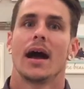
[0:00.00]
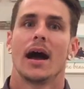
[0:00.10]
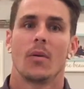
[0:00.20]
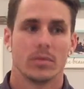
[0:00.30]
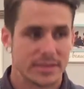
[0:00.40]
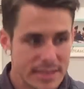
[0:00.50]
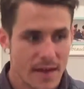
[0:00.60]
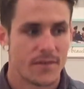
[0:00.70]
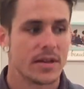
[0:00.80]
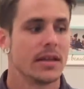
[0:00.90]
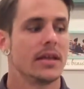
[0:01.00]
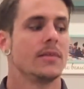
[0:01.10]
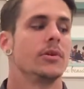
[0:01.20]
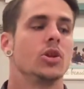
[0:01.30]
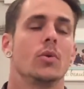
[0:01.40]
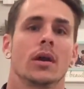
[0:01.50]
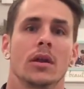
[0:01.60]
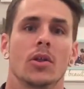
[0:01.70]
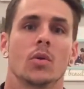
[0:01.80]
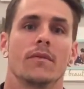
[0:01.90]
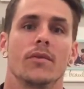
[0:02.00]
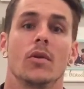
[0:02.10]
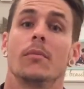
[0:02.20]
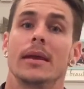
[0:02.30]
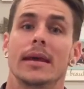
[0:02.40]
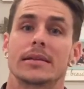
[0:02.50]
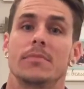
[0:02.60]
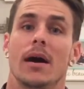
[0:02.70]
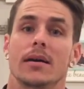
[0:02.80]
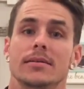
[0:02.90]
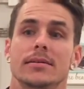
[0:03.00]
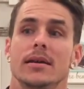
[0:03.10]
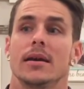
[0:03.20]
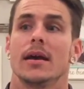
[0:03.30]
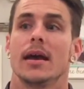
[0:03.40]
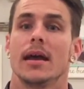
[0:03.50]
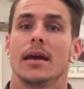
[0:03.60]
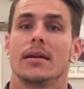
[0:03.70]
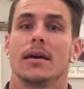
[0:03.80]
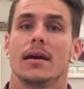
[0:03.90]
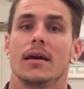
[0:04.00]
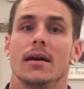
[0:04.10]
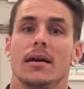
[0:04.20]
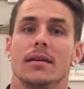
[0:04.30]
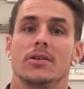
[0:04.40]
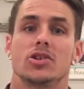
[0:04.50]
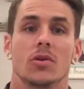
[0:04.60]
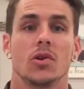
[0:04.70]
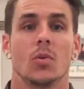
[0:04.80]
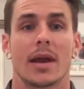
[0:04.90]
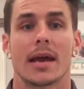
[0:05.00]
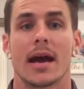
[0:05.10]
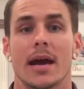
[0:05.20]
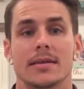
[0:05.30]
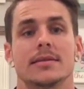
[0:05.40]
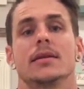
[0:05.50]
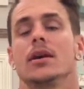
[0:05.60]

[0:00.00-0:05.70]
I will definitely be doing another review on my next box and uh, showing you what I got.